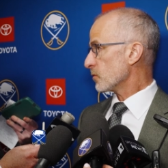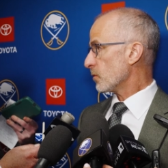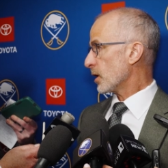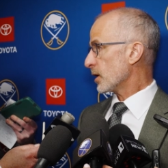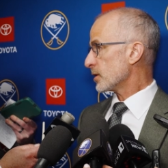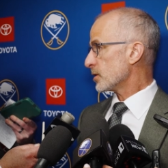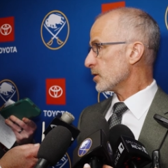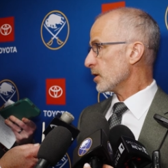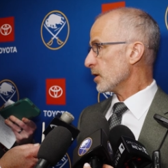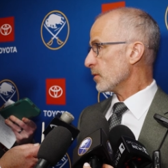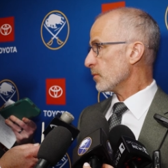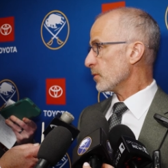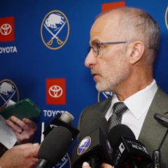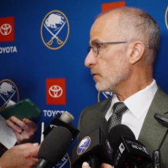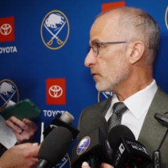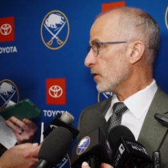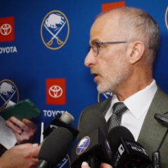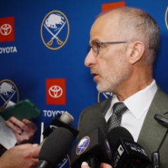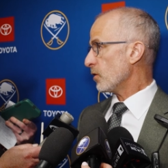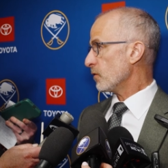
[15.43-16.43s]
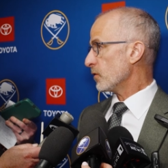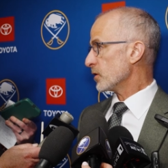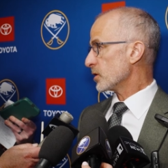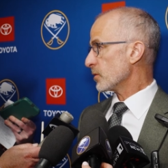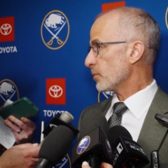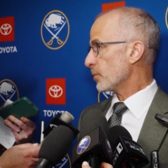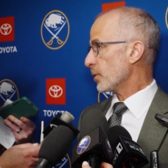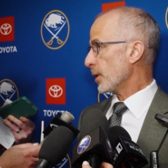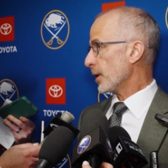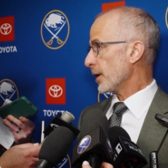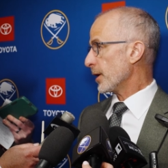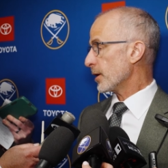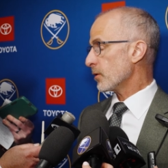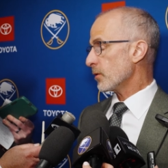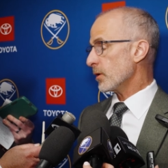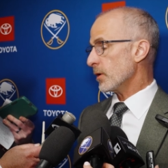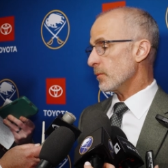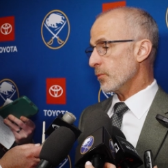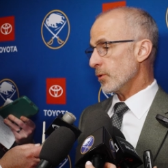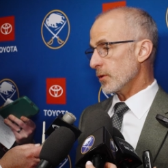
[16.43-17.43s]
watched him evolve as a
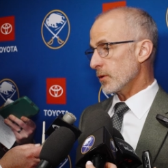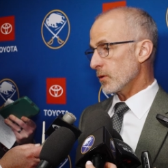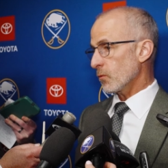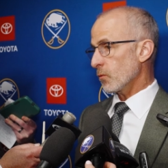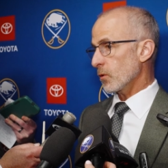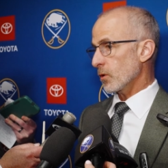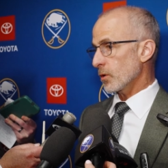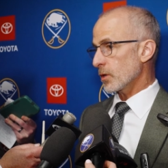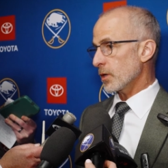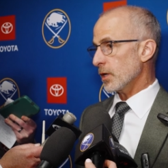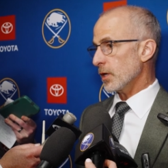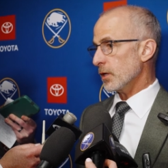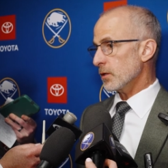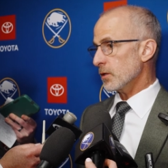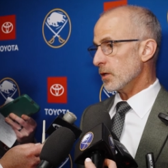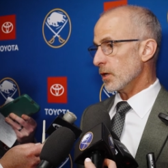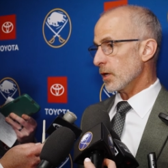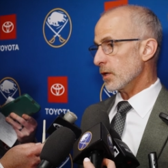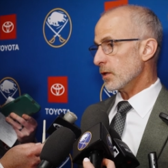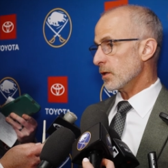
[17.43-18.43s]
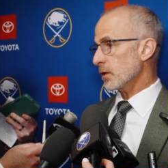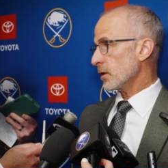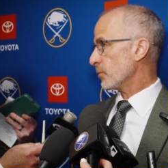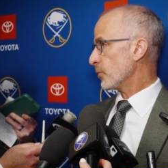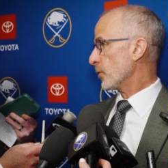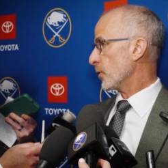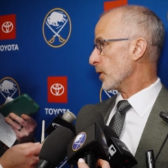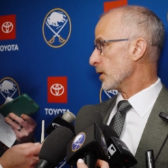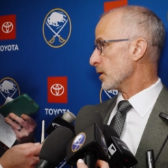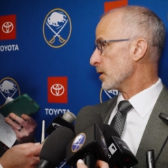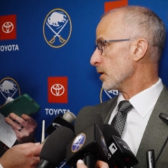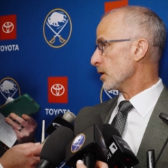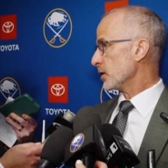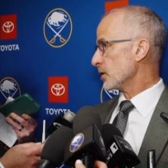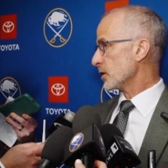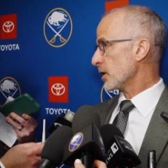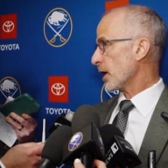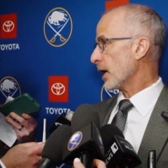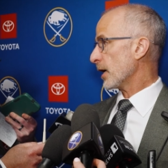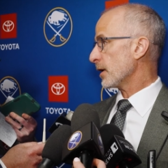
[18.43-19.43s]
player and put the work in to get to the point that
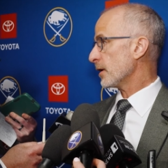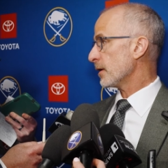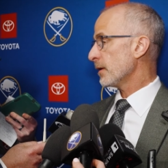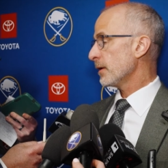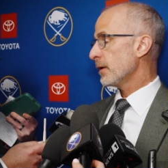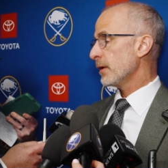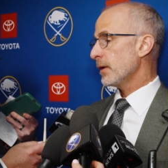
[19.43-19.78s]
he's gotten.